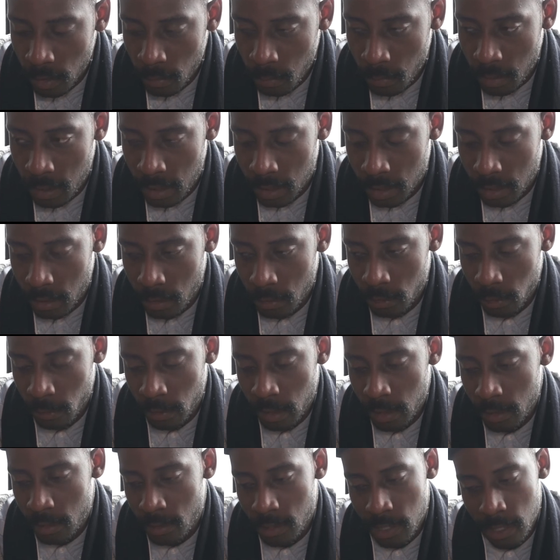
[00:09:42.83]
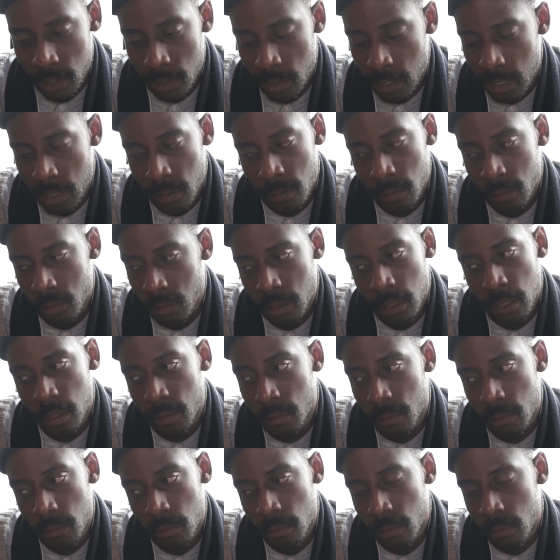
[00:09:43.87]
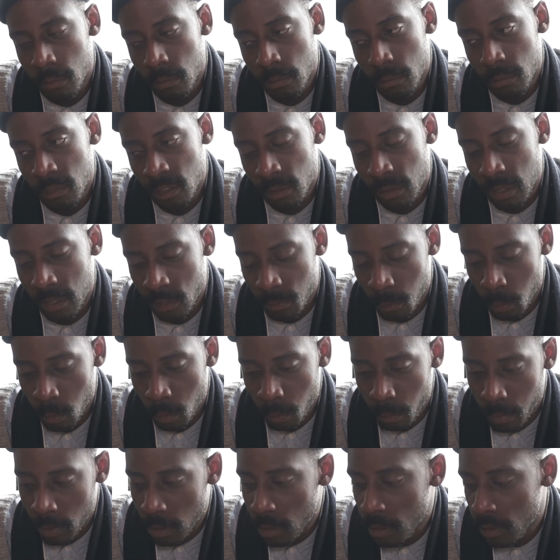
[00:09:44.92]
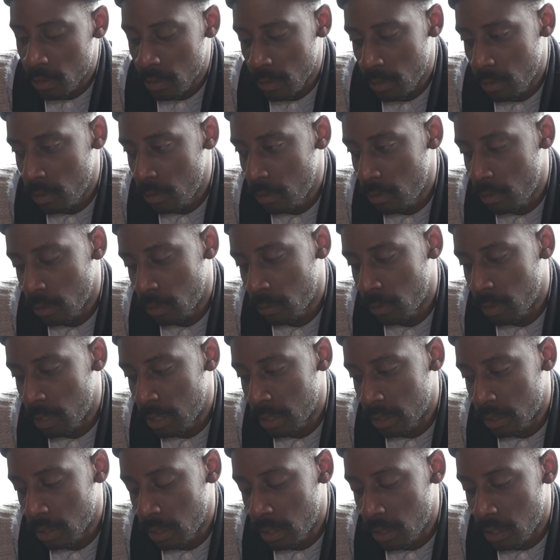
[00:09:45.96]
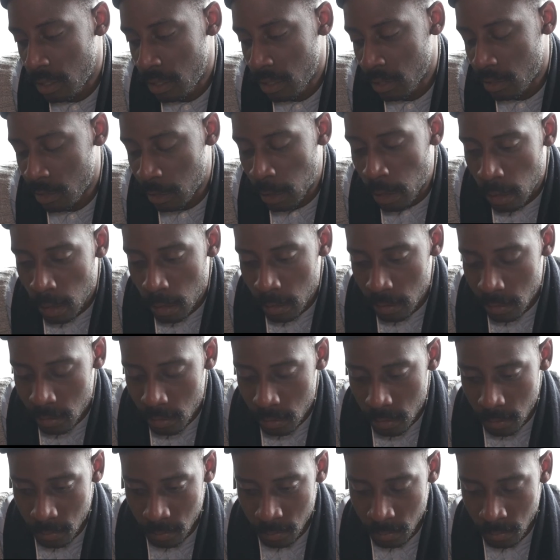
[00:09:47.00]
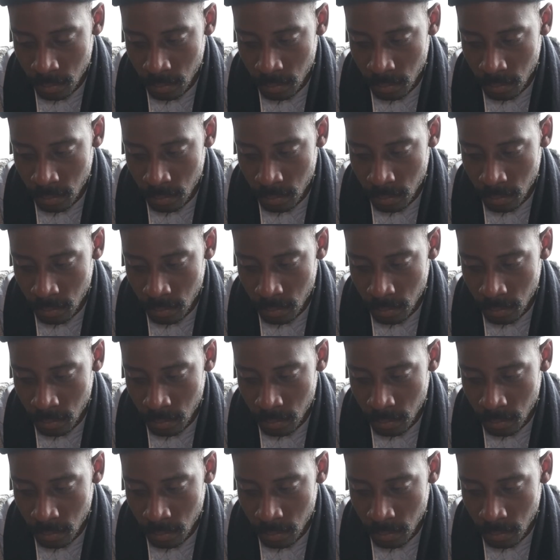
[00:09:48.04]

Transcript: where like I'll sort of like send out sort of like small books and sort of like cards